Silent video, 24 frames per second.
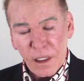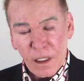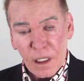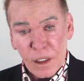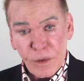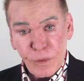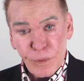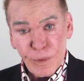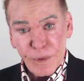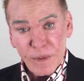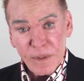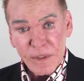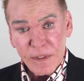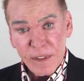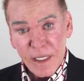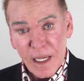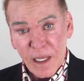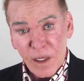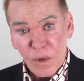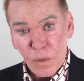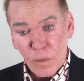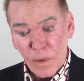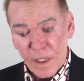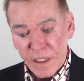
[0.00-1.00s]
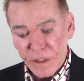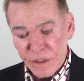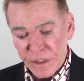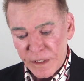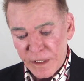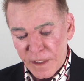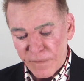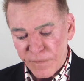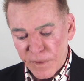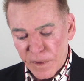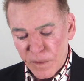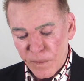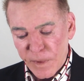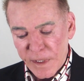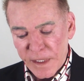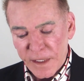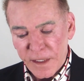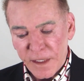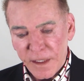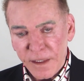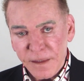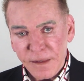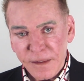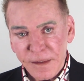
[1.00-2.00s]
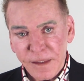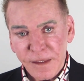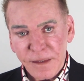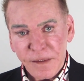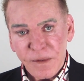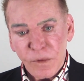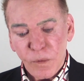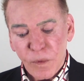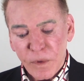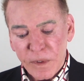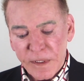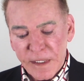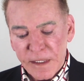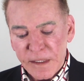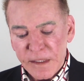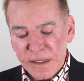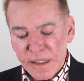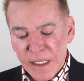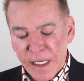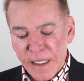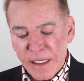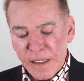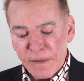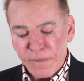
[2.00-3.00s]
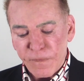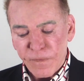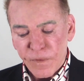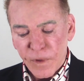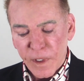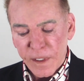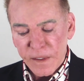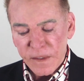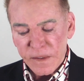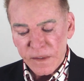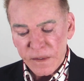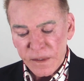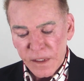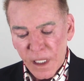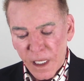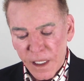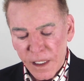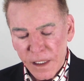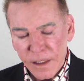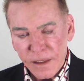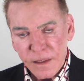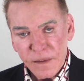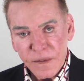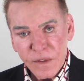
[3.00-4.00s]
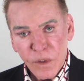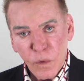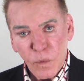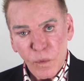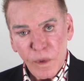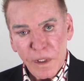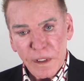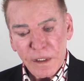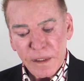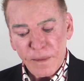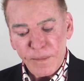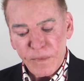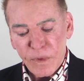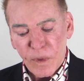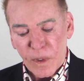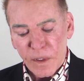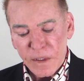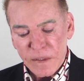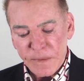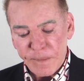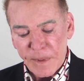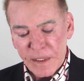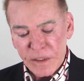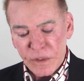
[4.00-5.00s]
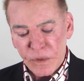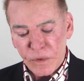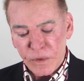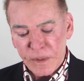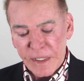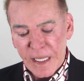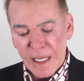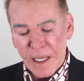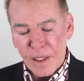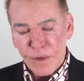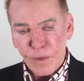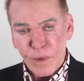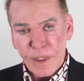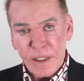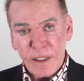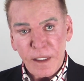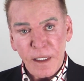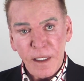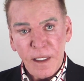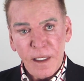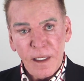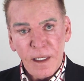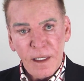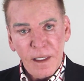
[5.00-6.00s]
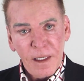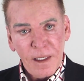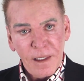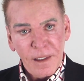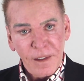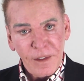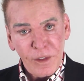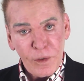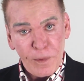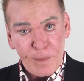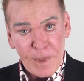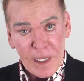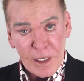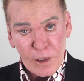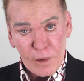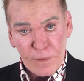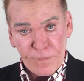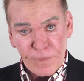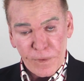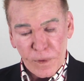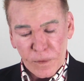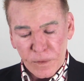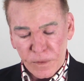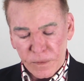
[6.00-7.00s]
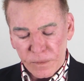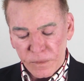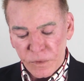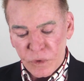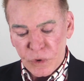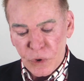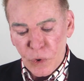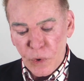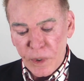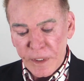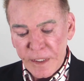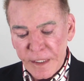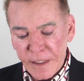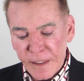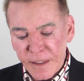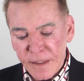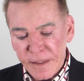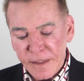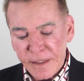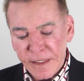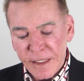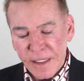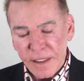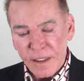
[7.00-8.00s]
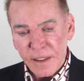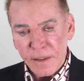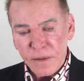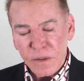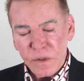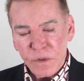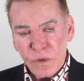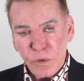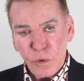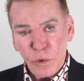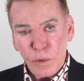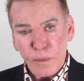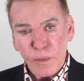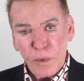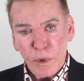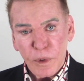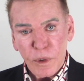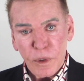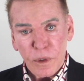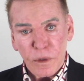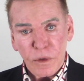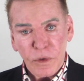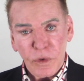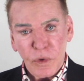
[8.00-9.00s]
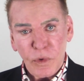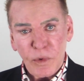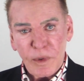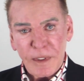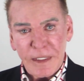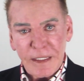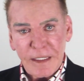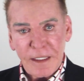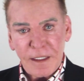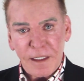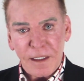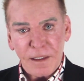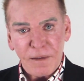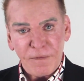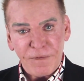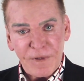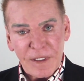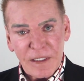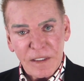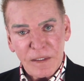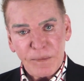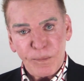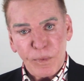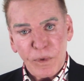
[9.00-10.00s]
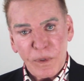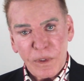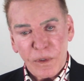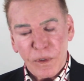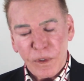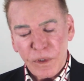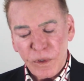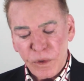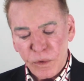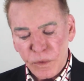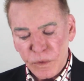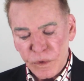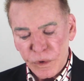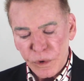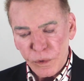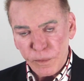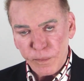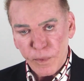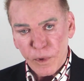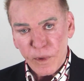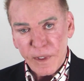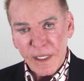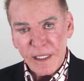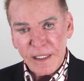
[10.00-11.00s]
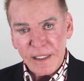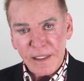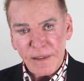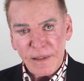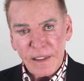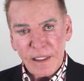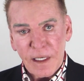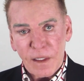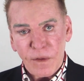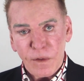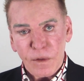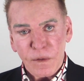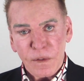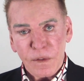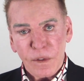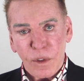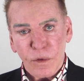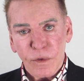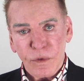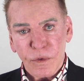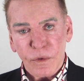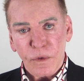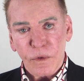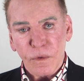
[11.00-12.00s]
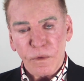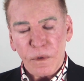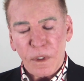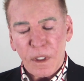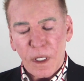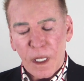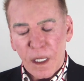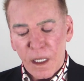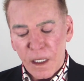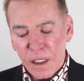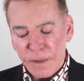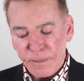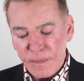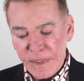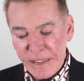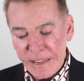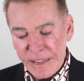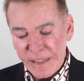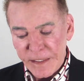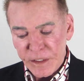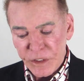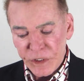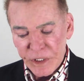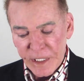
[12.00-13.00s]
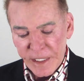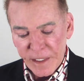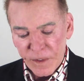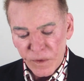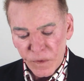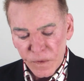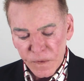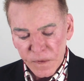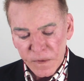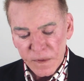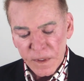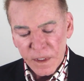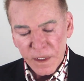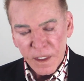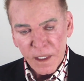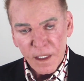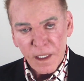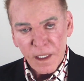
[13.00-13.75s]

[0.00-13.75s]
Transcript: Hundreds now watching every week, and it's really exciting for us. Uh, so welcome to our special gathering. No matter if you're joining us again on Zoom or you're tuning in on Facebook or YouTube or any of the other social uh, media channels,